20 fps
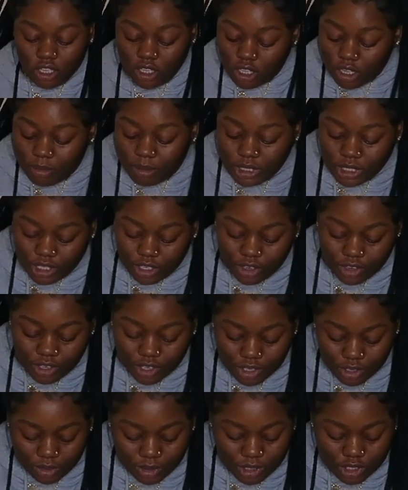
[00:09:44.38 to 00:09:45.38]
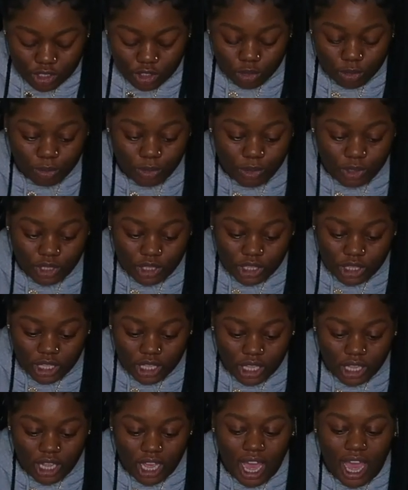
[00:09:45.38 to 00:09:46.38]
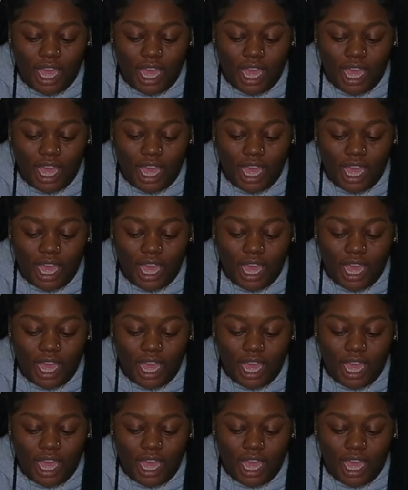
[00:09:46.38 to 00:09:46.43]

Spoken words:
good material. It's super thick.